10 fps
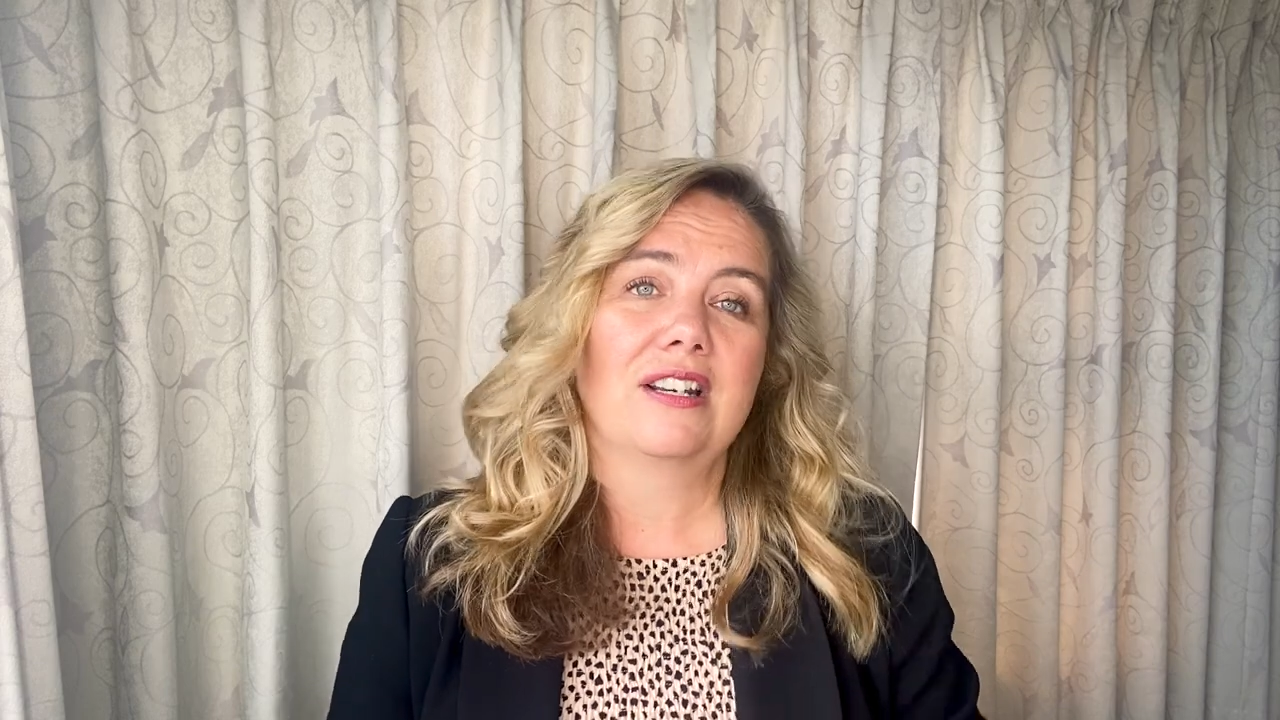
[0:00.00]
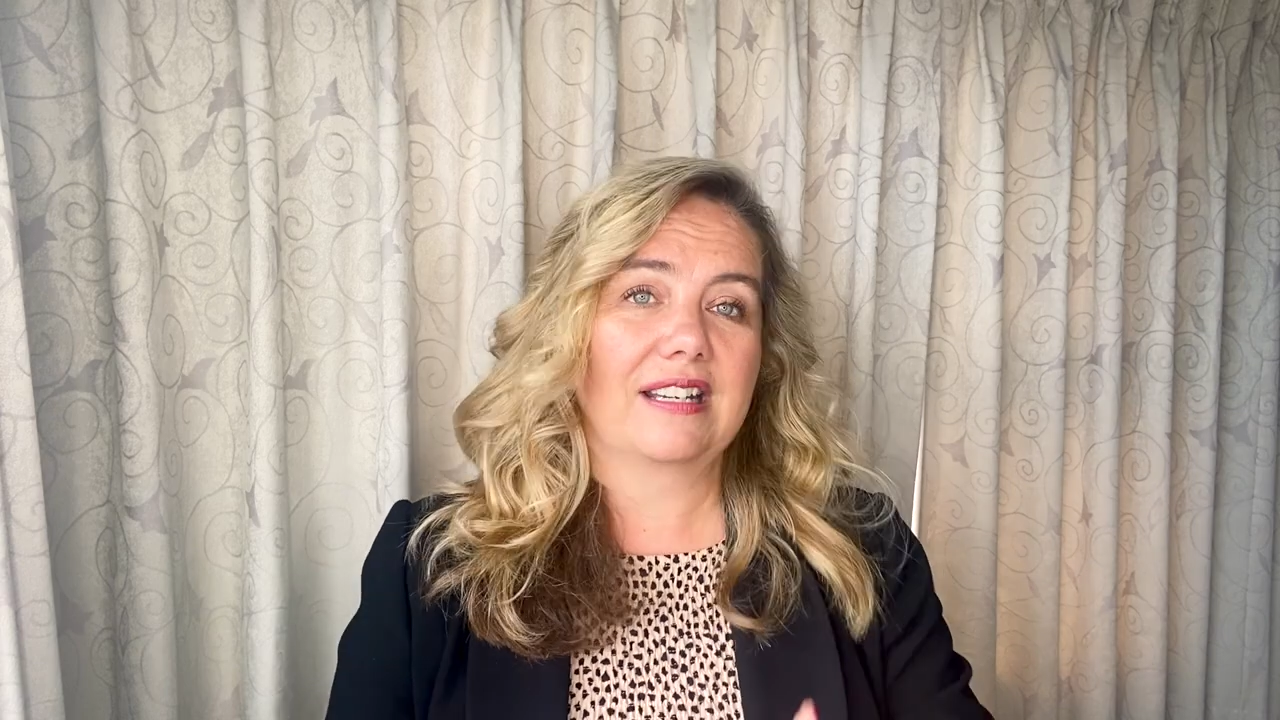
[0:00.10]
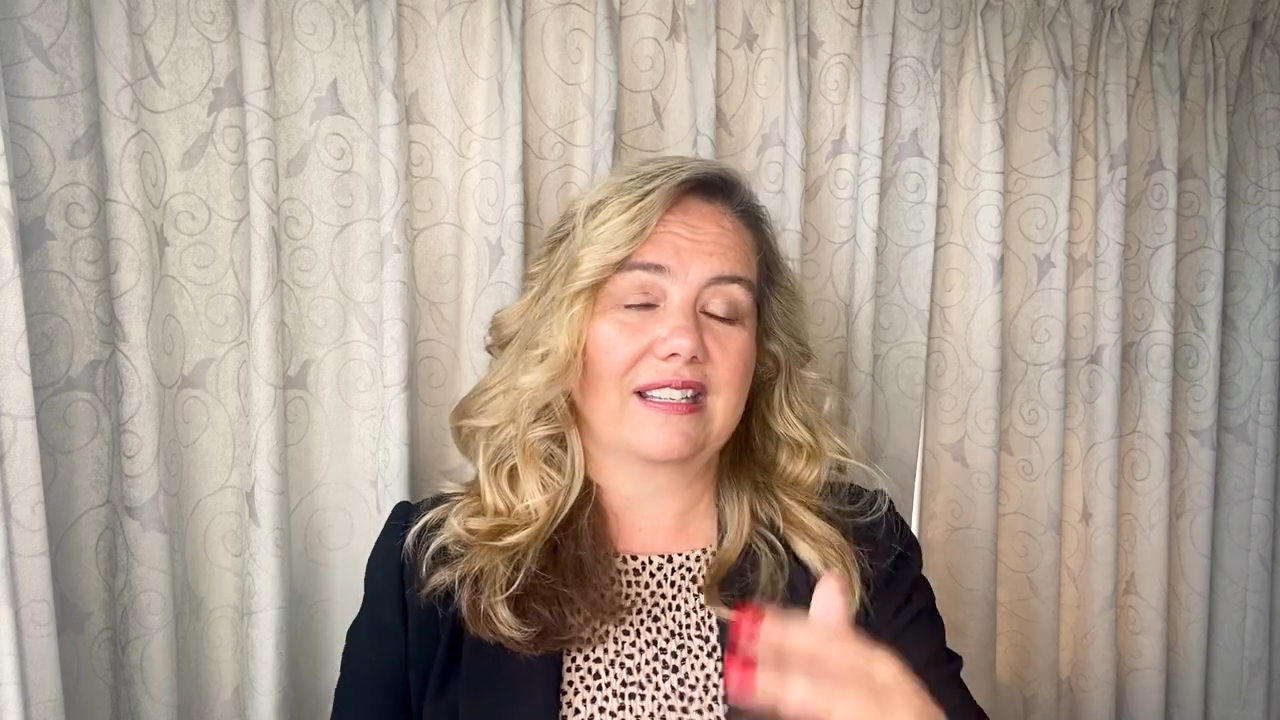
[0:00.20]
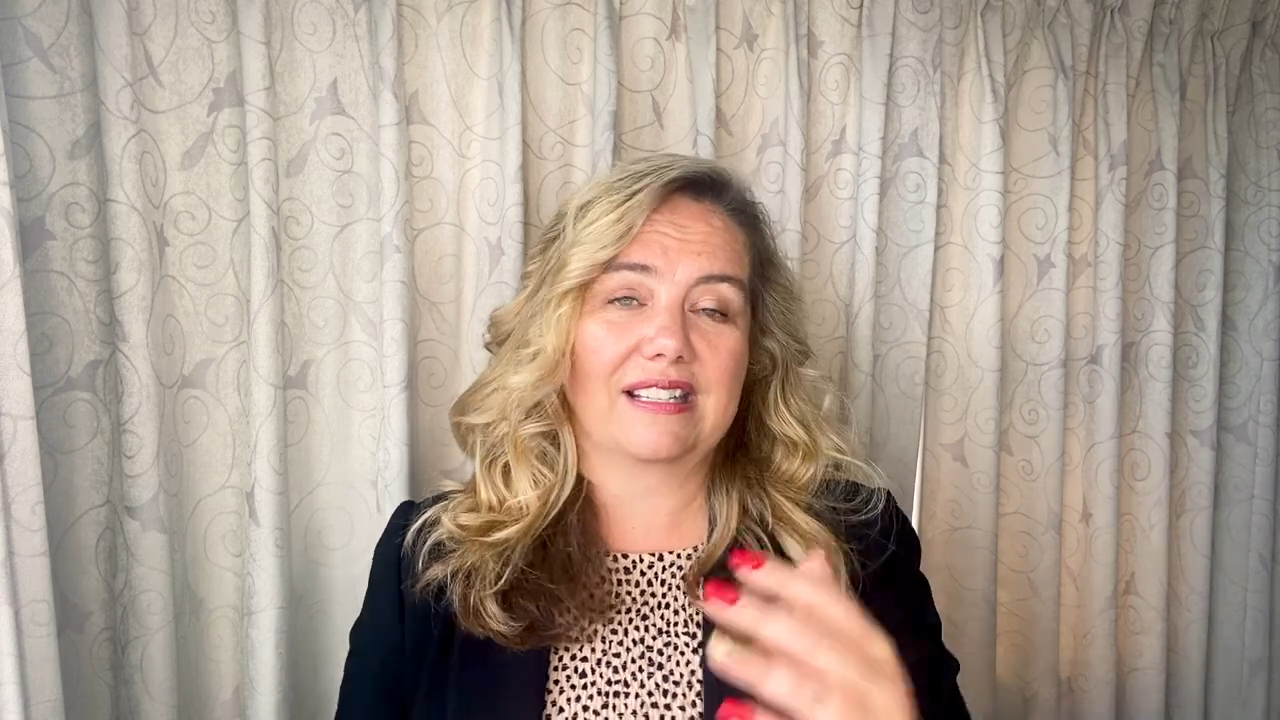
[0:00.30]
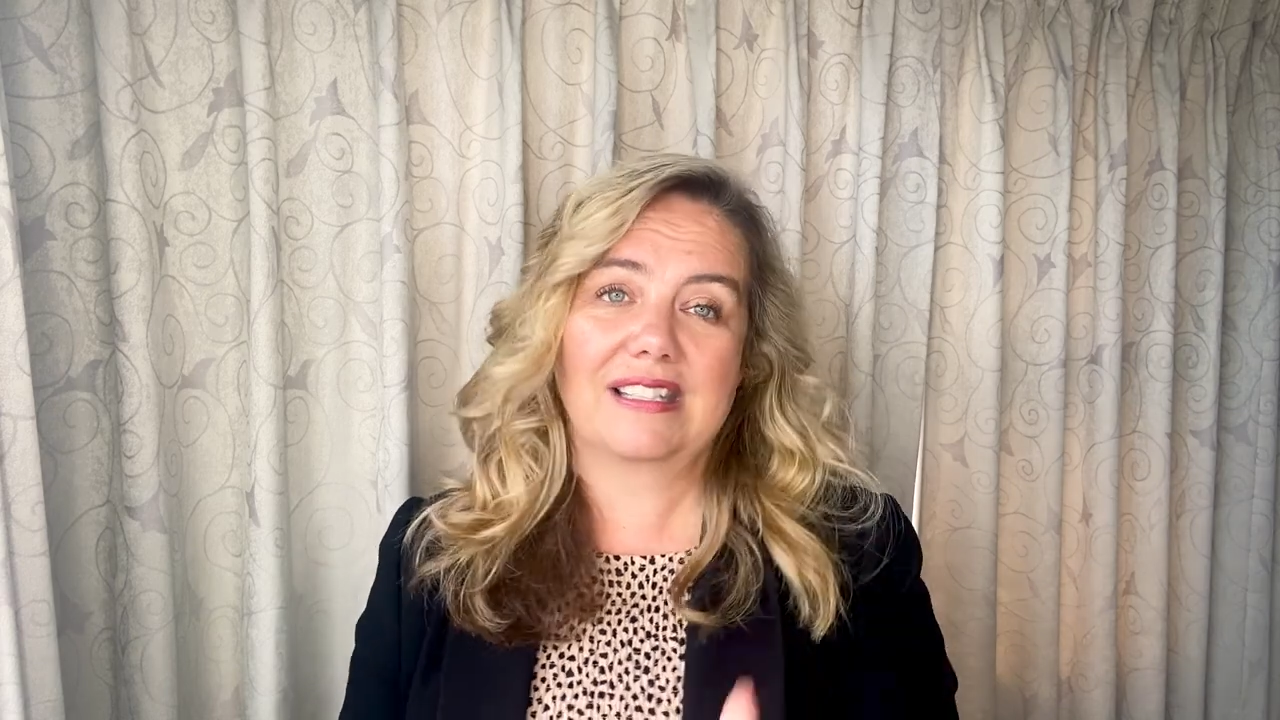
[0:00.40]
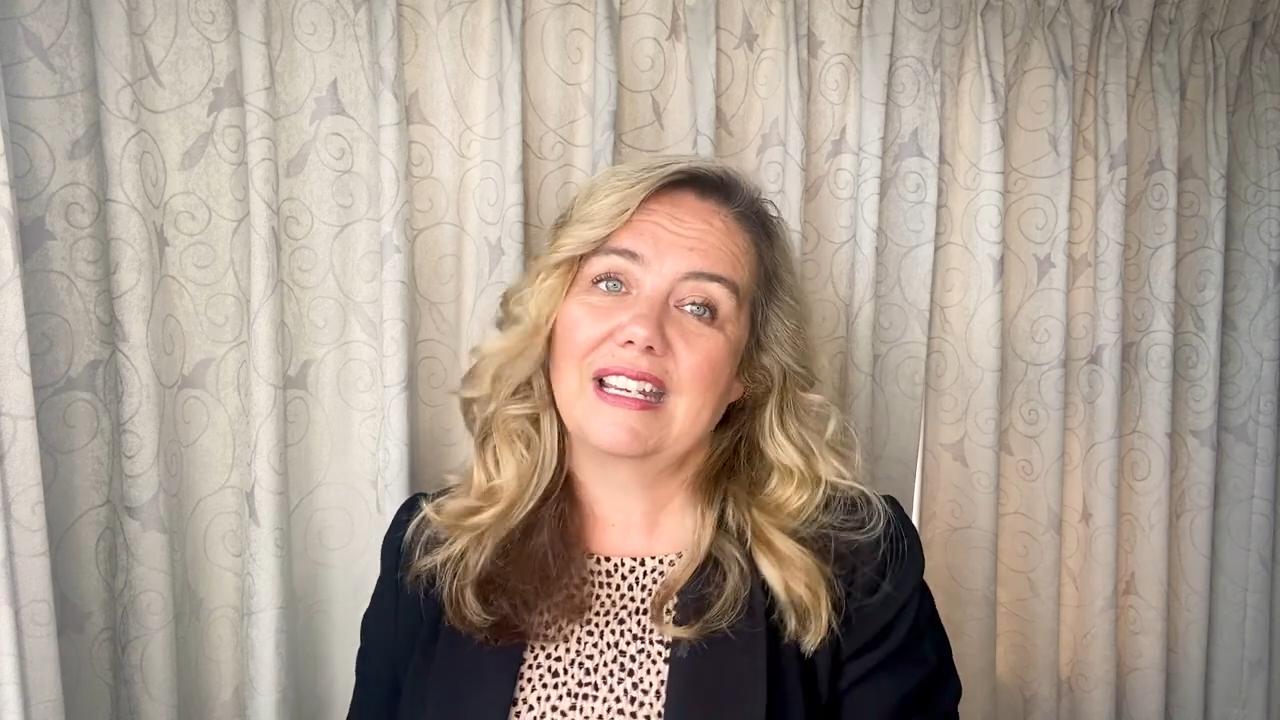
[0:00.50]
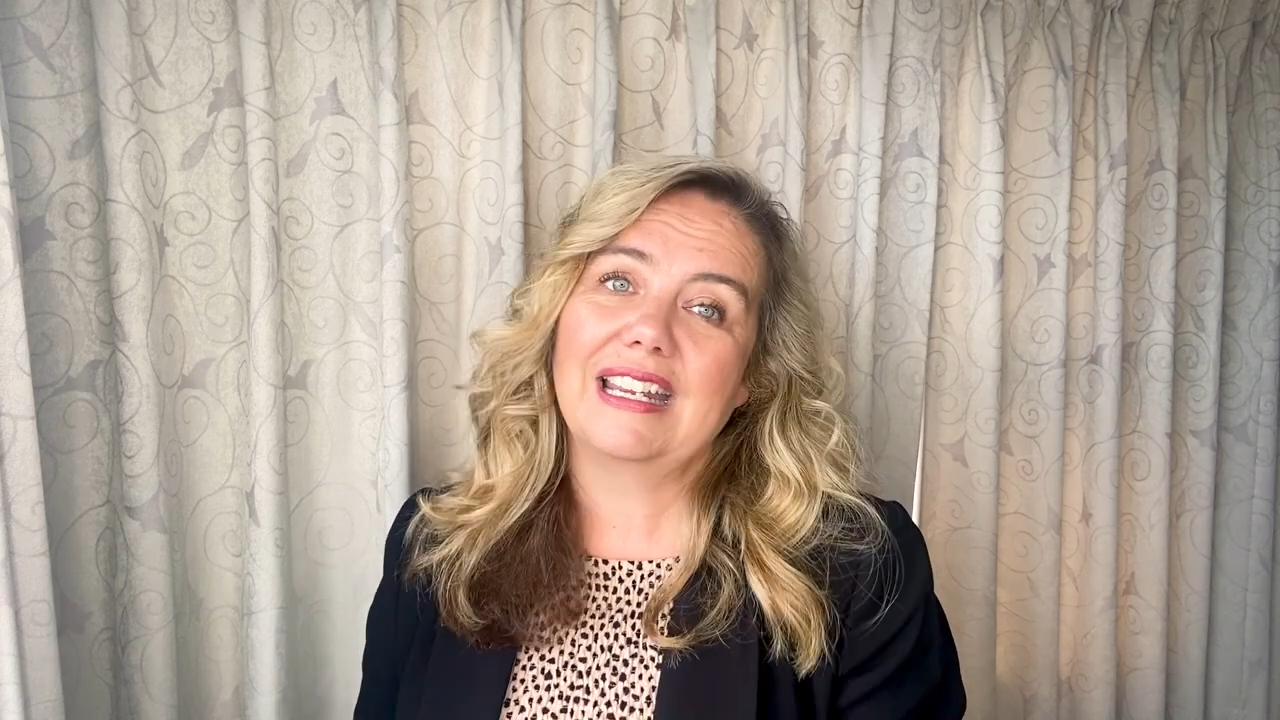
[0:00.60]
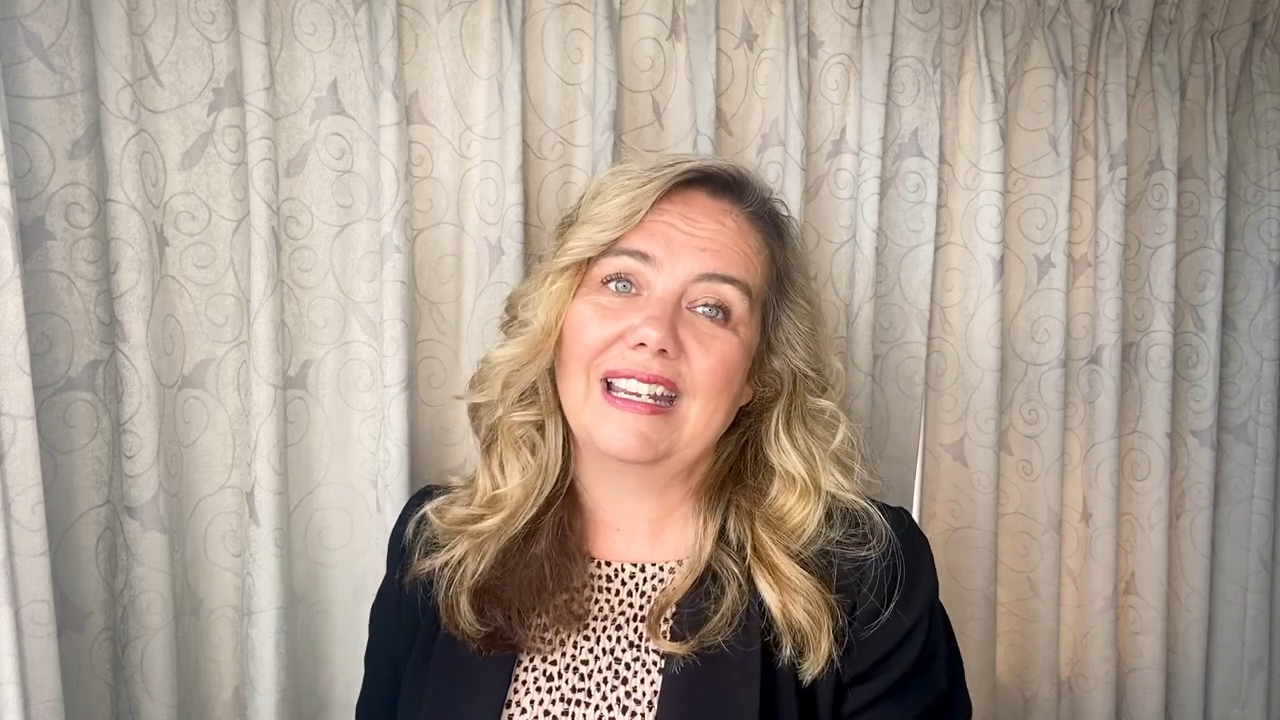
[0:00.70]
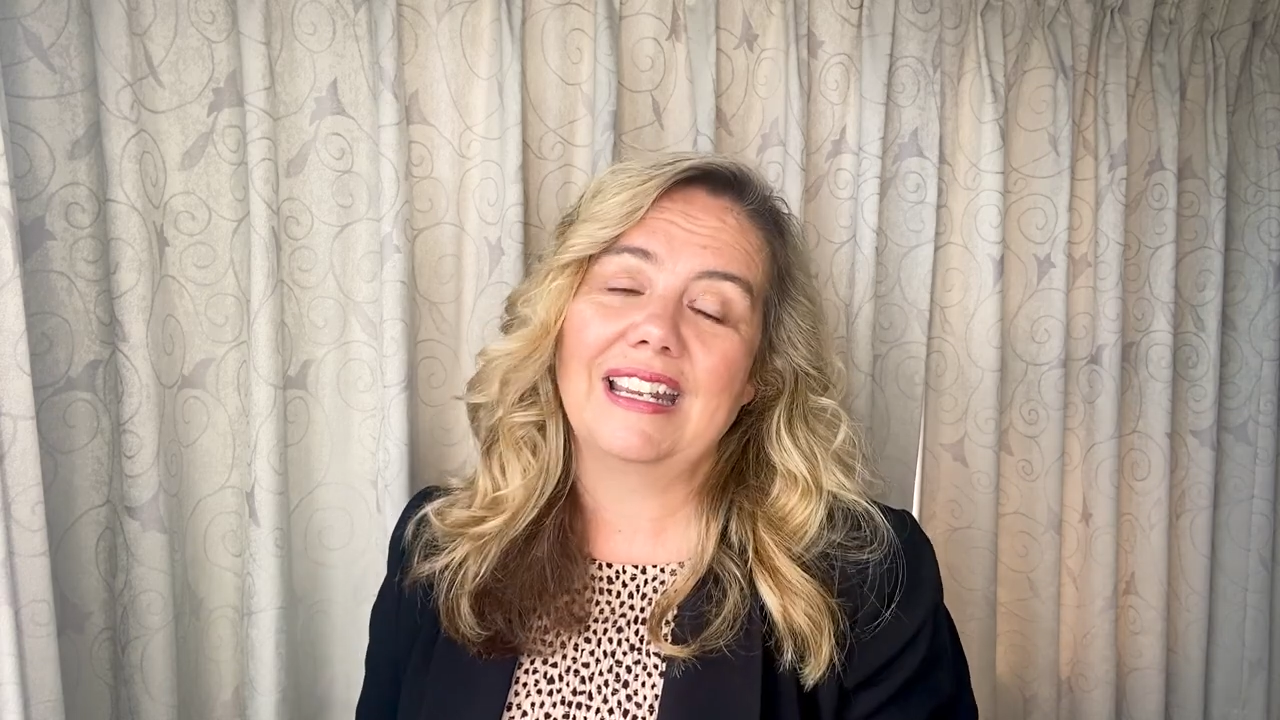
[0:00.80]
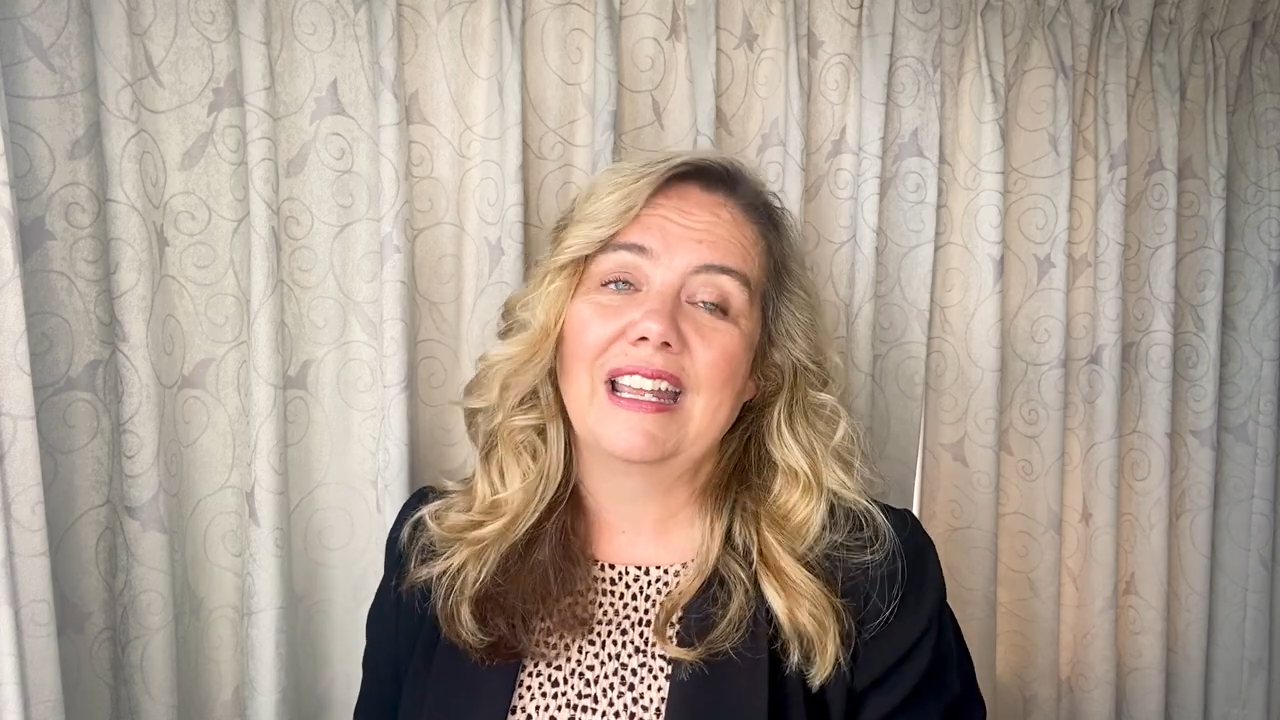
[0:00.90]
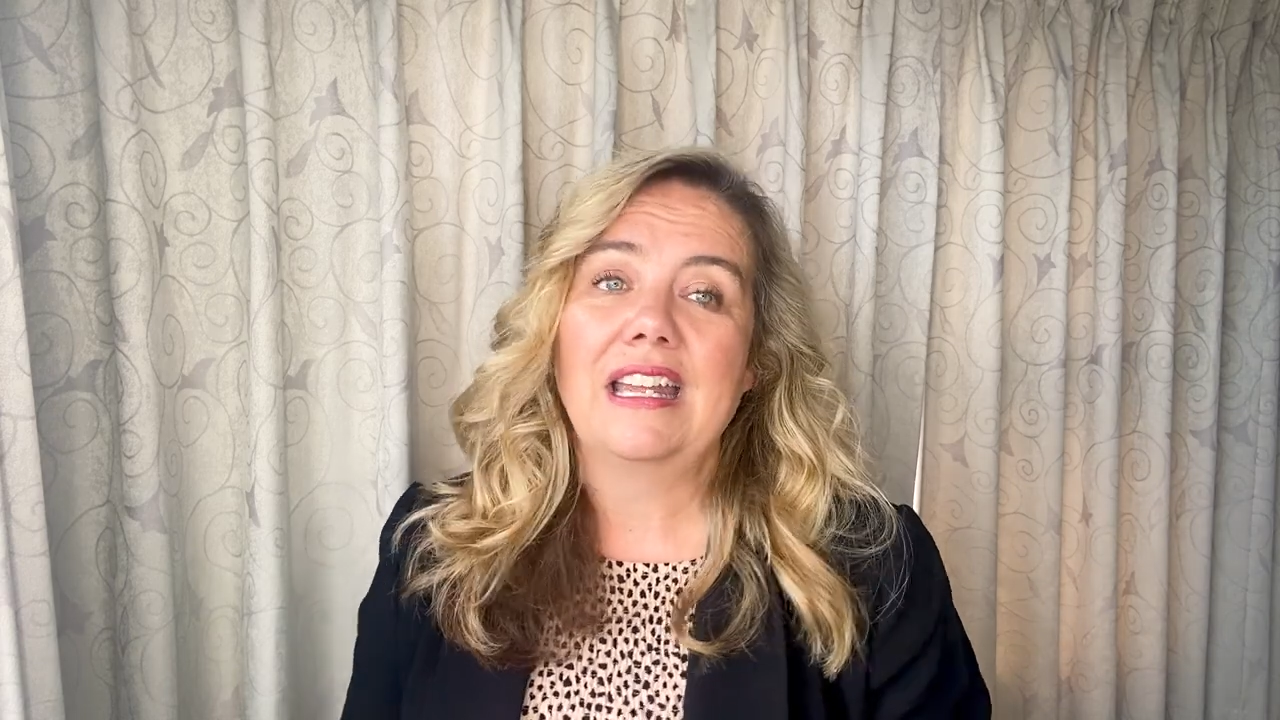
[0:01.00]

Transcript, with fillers: to the sea